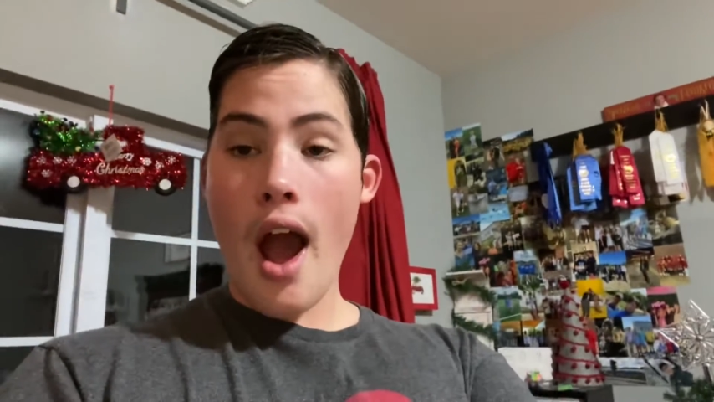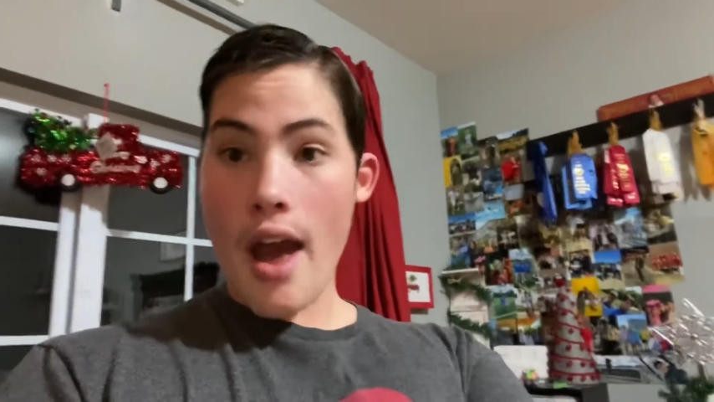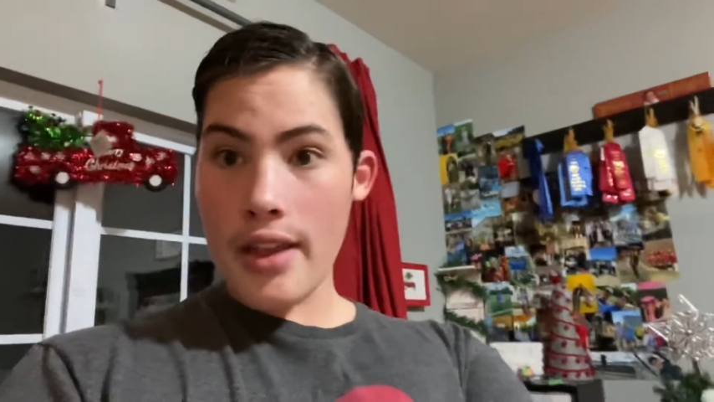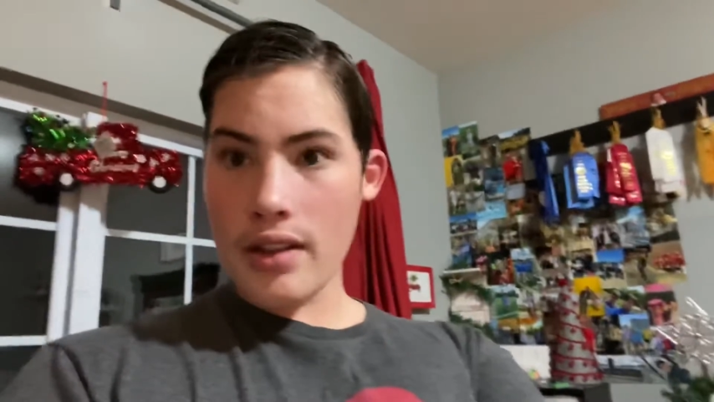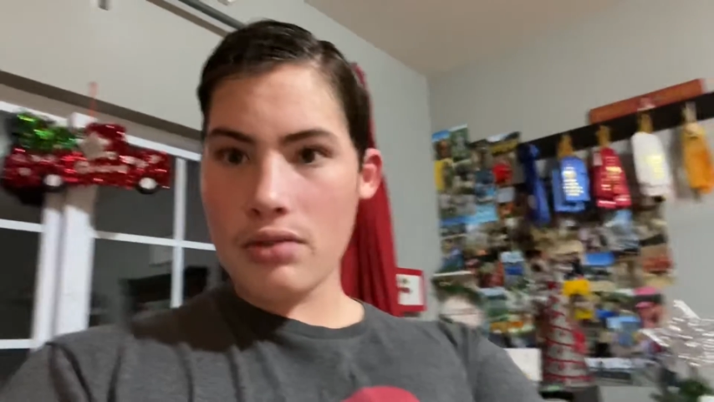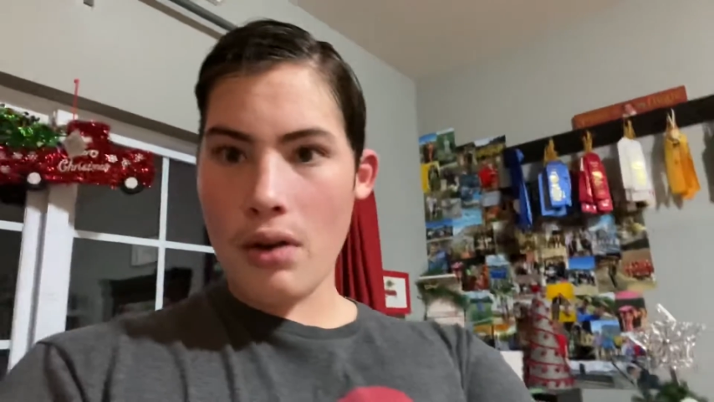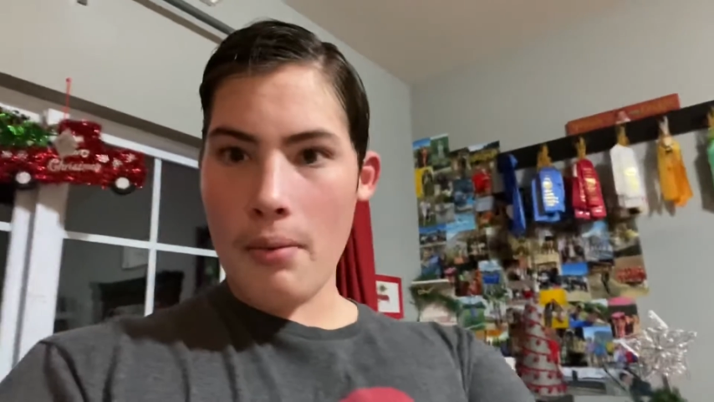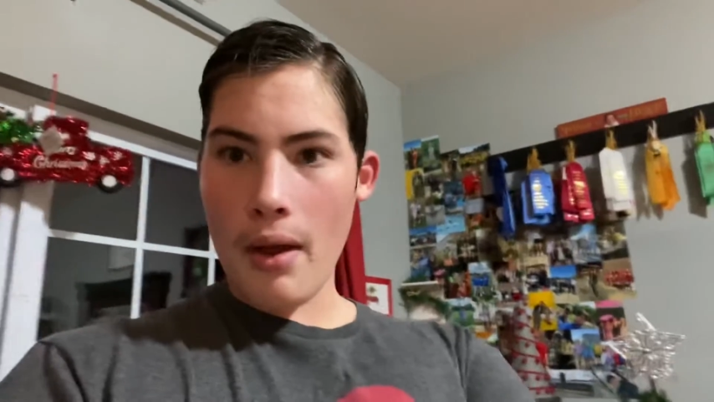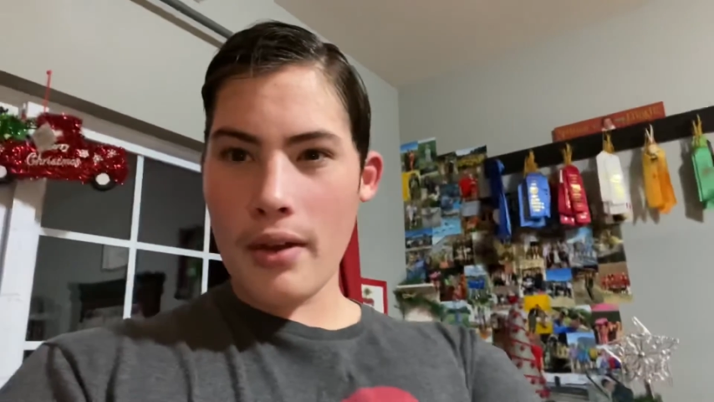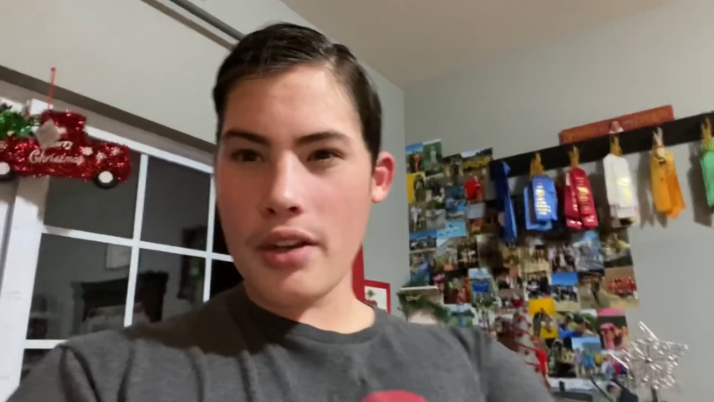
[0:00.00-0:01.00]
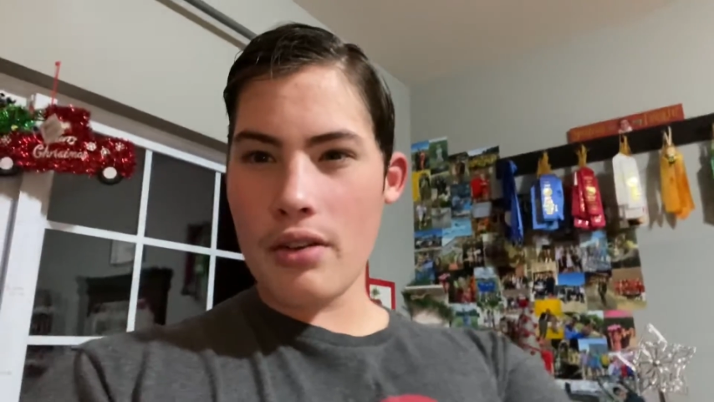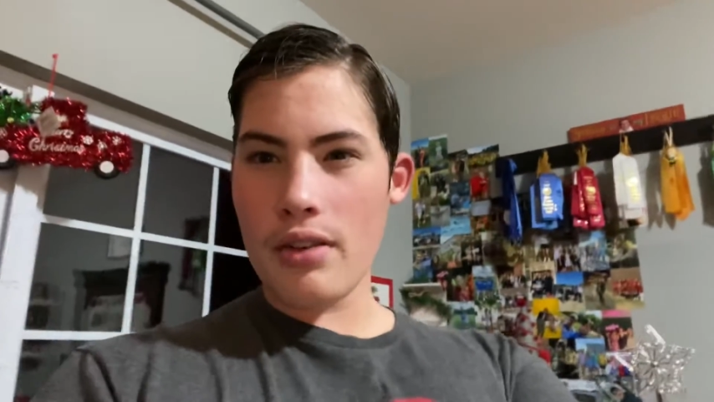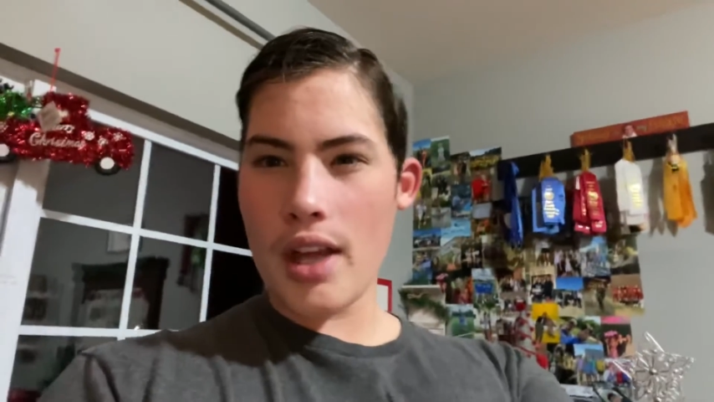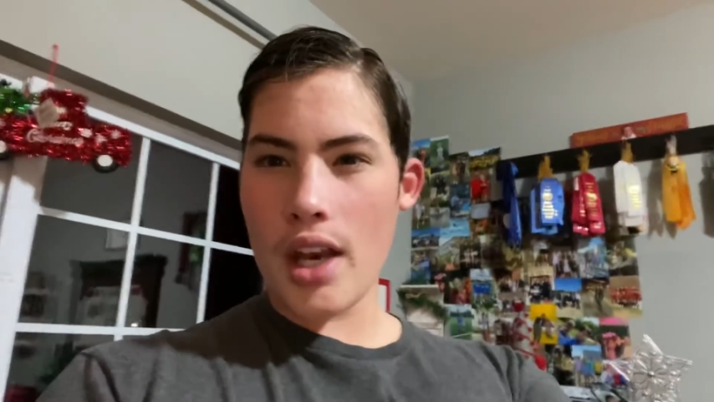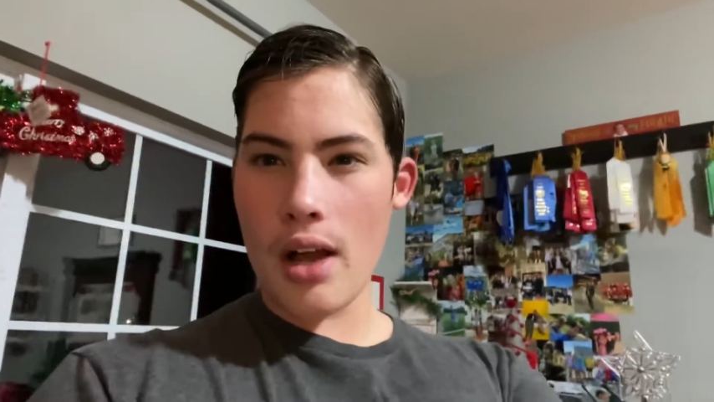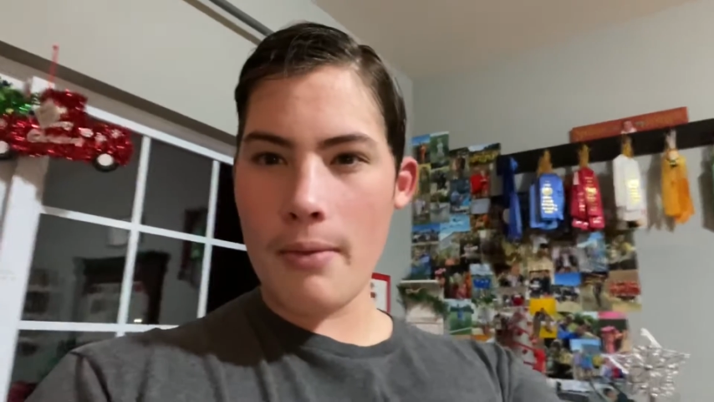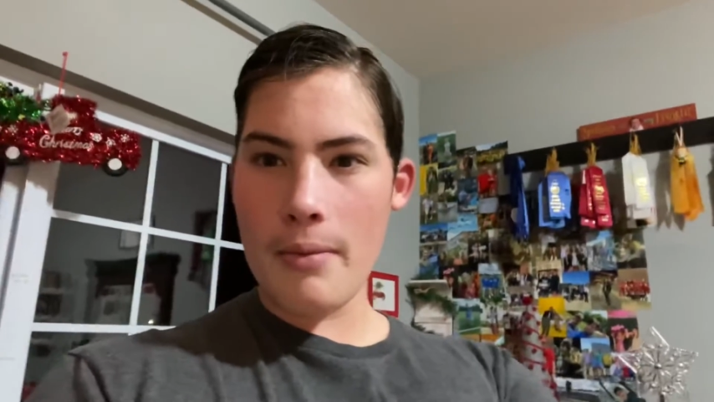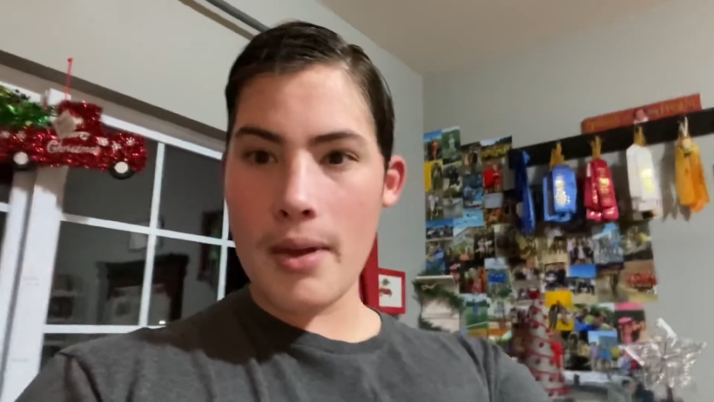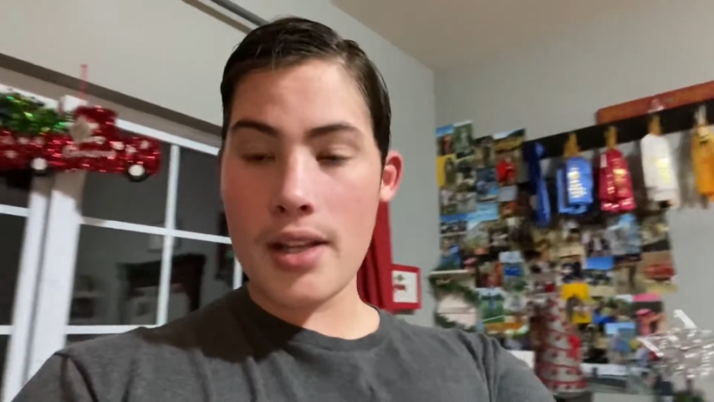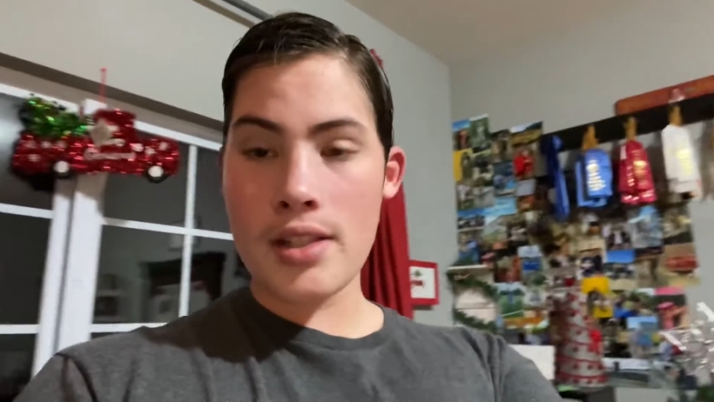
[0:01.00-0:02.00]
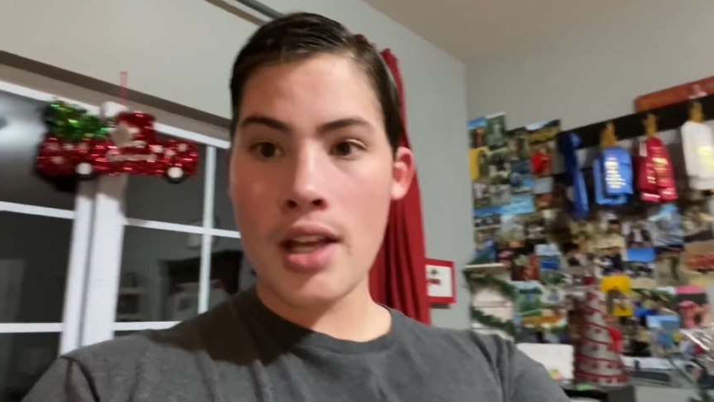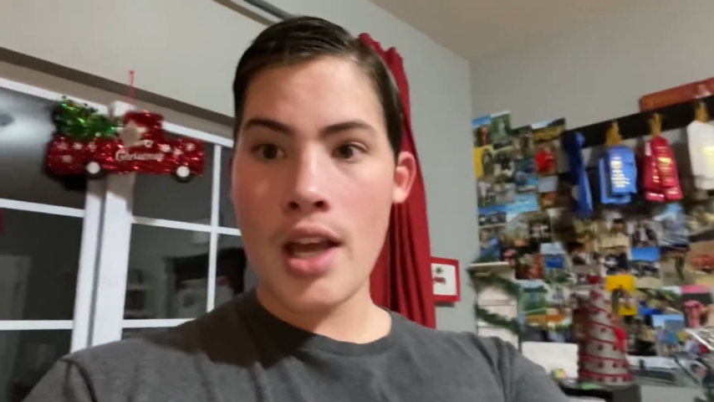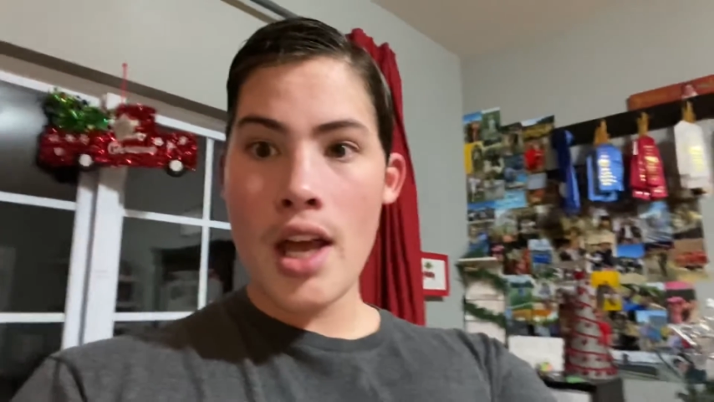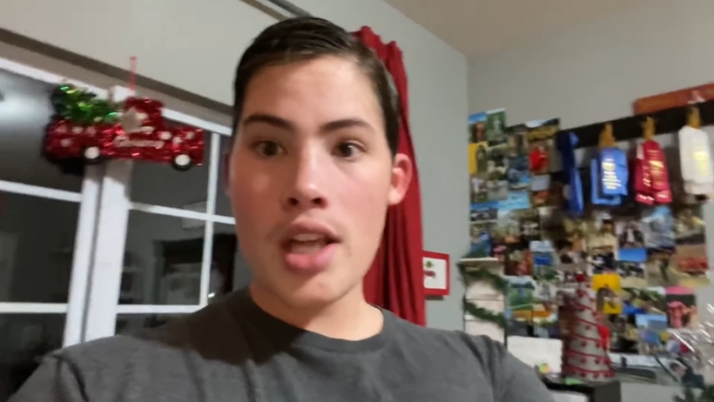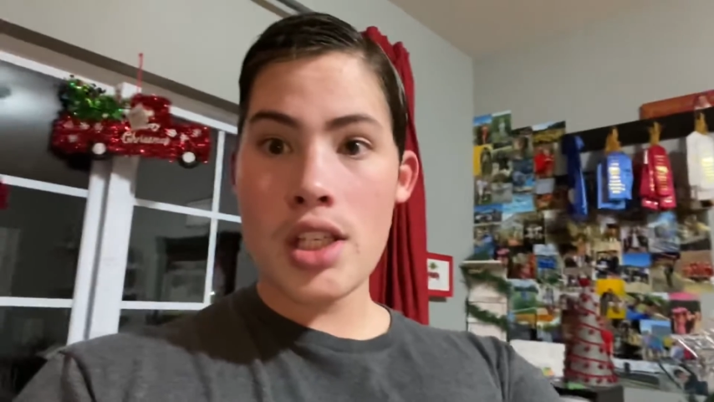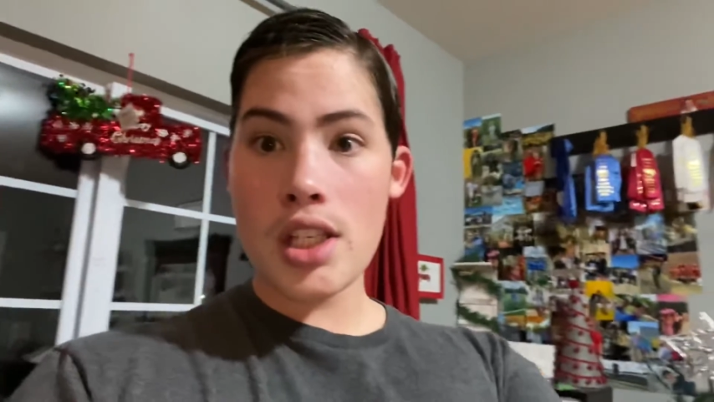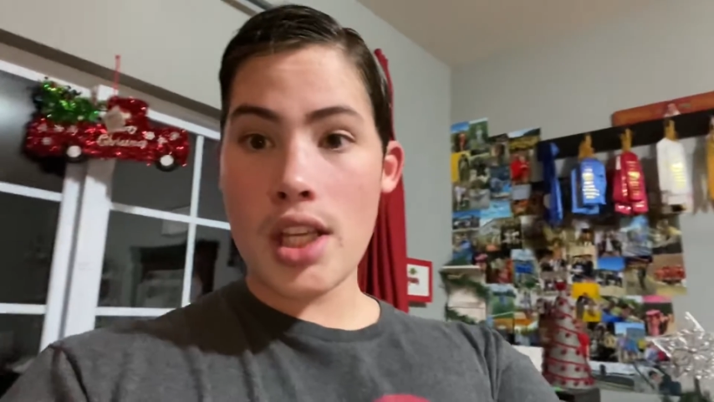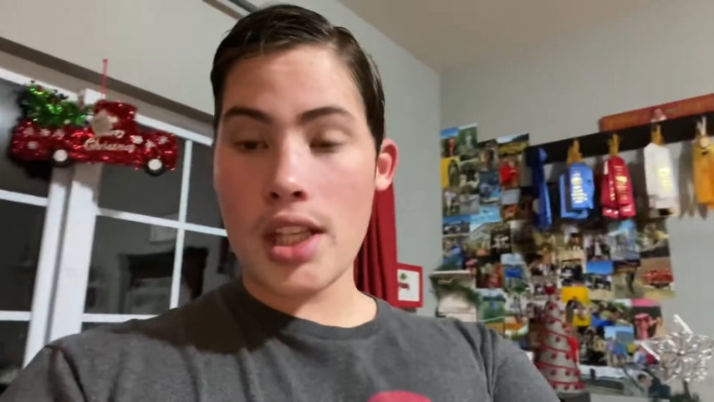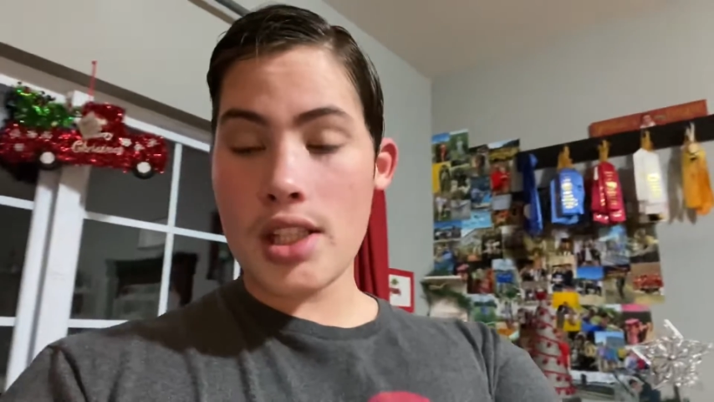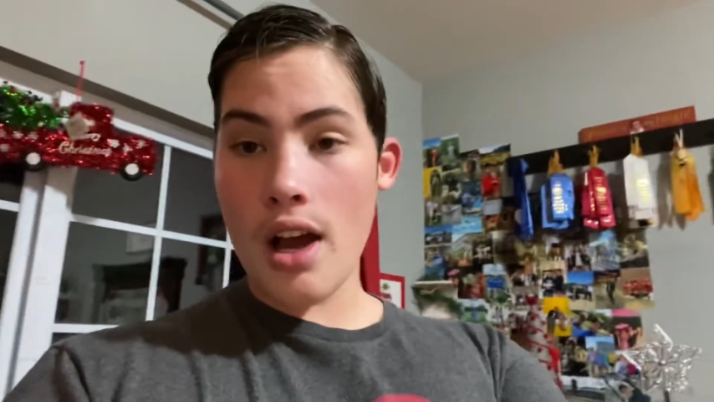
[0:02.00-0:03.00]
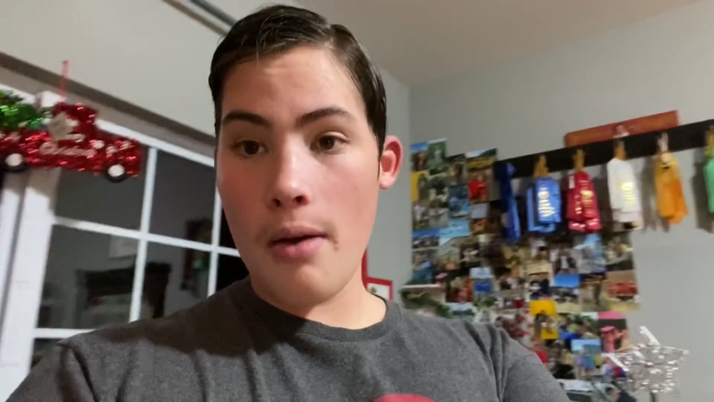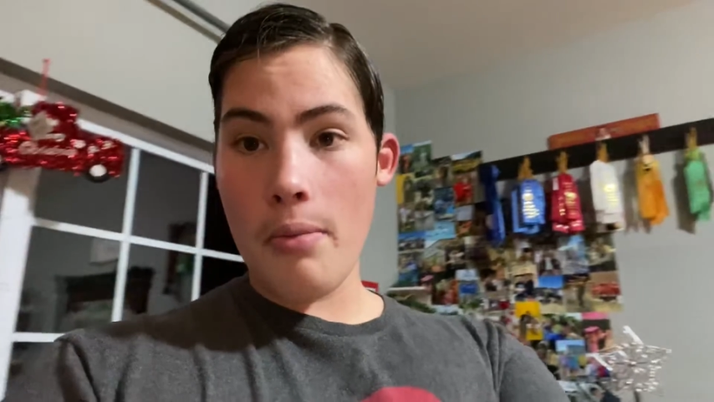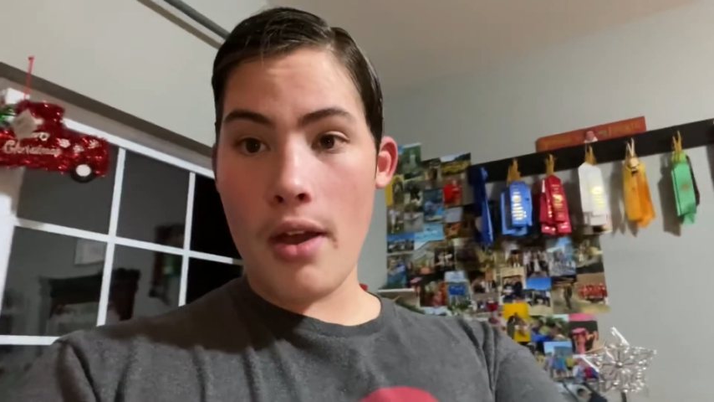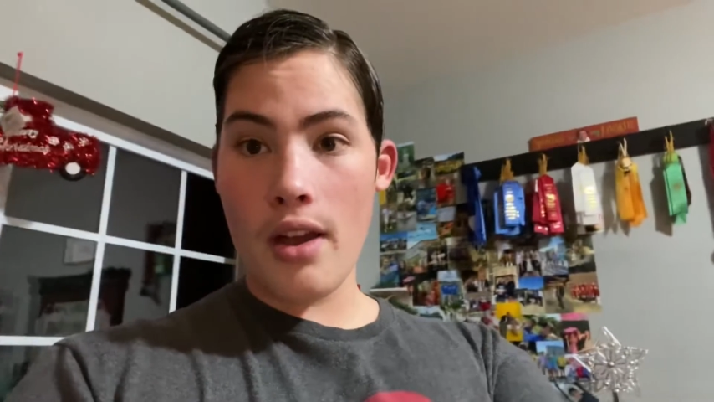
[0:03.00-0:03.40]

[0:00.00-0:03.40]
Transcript: I think that's what I'll probably do in a couple of minutes. Just get this up.